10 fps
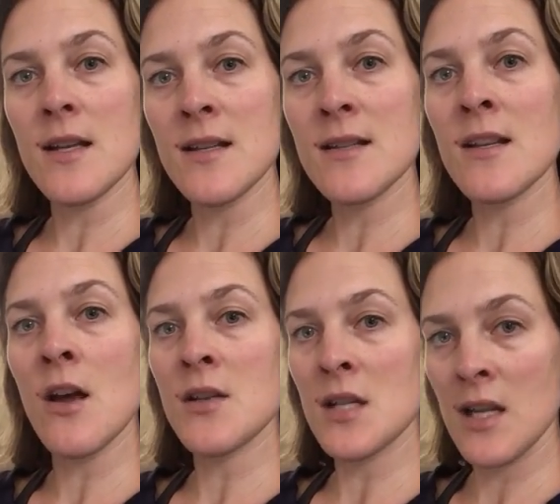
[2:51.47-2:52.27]
is
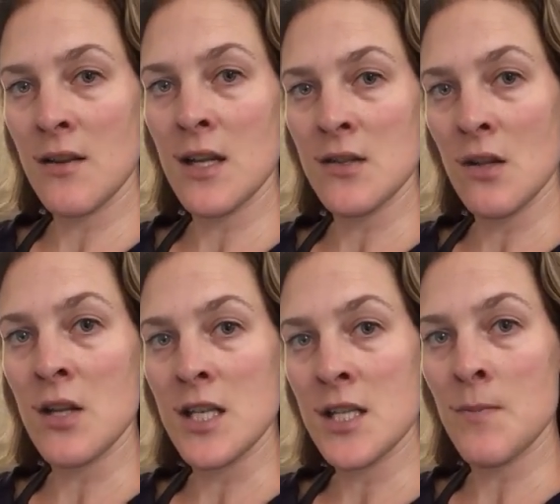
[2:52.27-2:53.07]
certainly things that
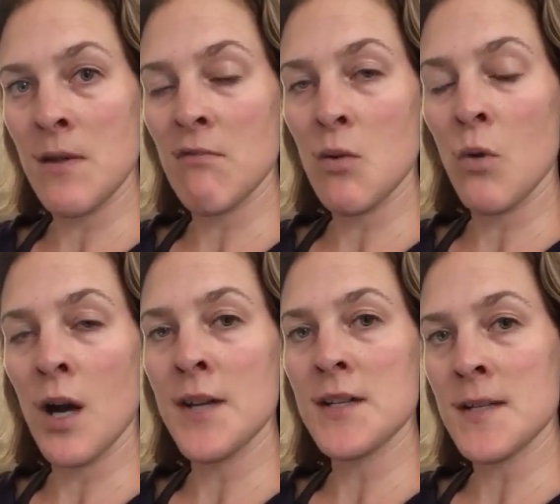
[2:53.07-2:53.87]
needs to be
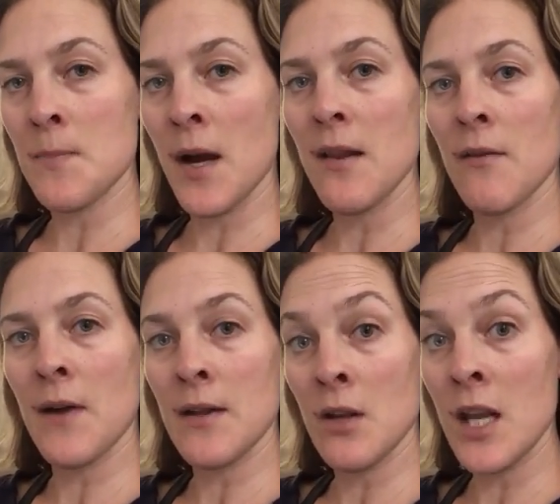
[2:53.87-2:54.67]
rewired, despite the
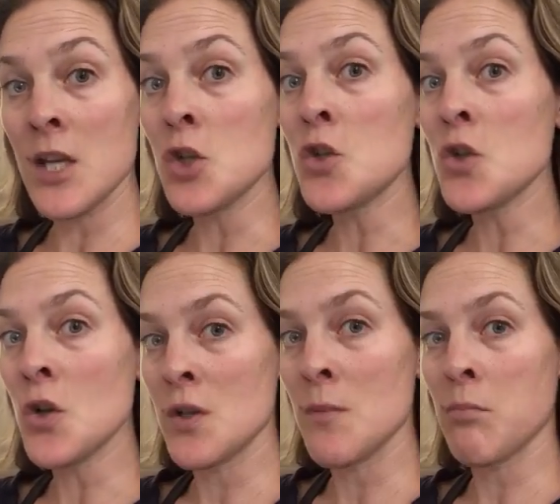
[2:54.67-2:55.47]
fact that it
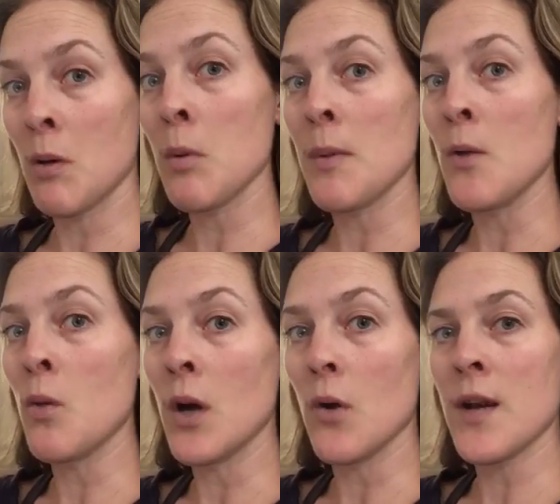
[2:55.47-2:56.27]
should and probably
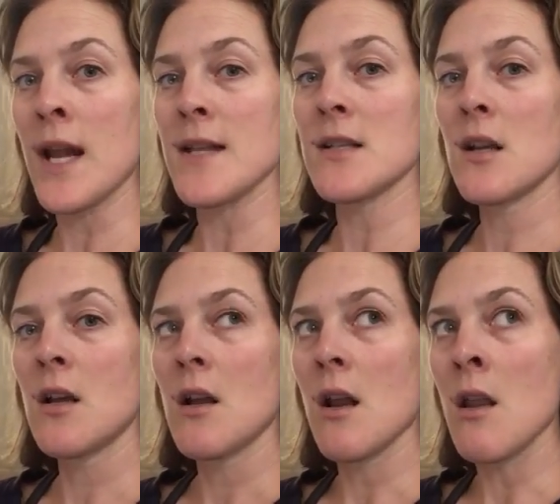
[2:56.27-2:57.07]
will get
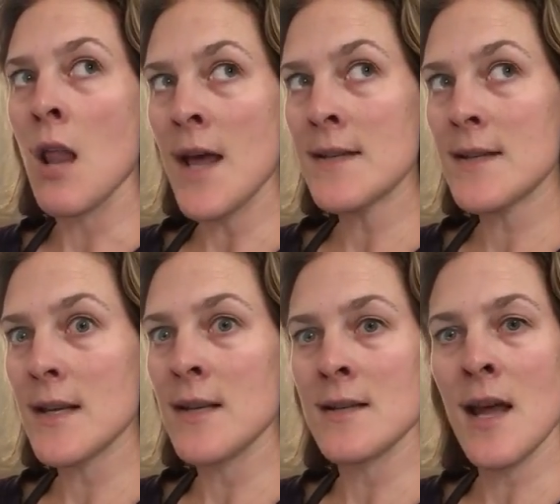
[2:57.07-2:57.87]
less
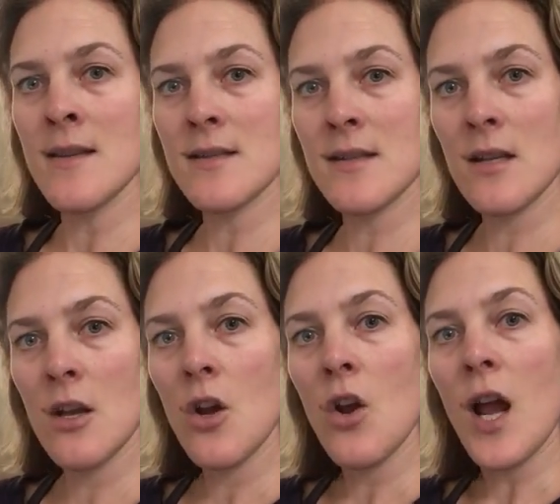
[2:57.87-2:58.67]
intense
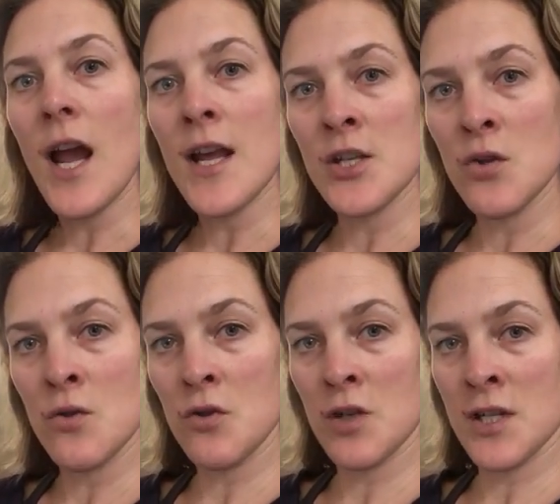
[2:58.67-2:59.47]
as you
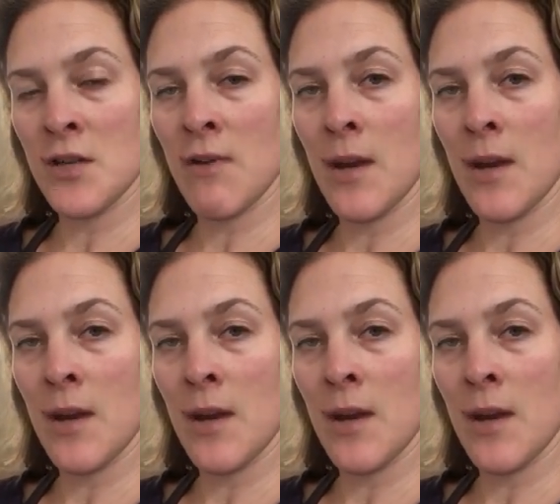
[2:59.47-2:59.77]
nutritionally